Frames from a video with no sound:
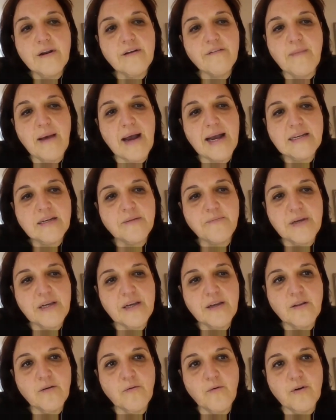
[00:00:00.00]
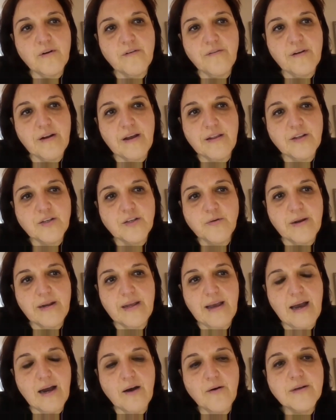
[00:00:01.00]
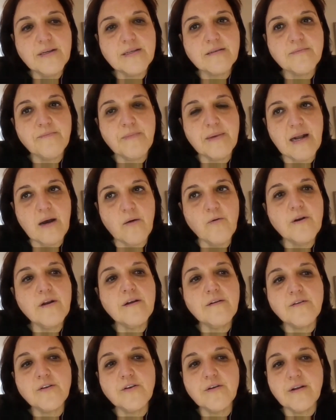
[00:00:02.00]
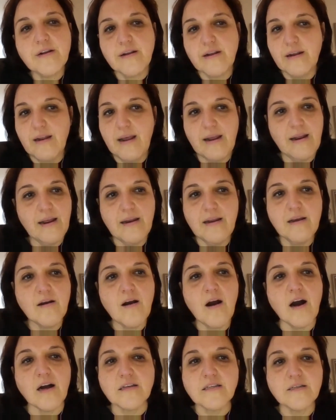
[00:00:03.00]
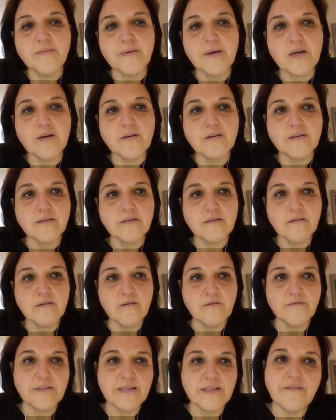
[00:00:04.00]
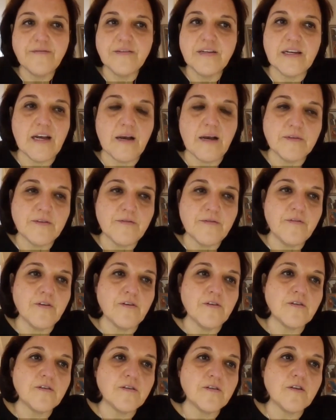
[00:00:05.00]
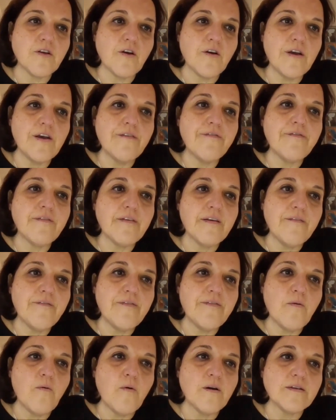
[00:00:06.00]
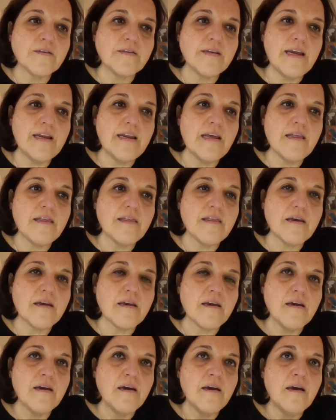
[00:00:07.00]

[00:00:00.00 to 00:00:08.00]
have minded being in the water for another twenty hours, but I wouldn't have done it at, at any cost because mm. your safety comes first. So if, if there was anything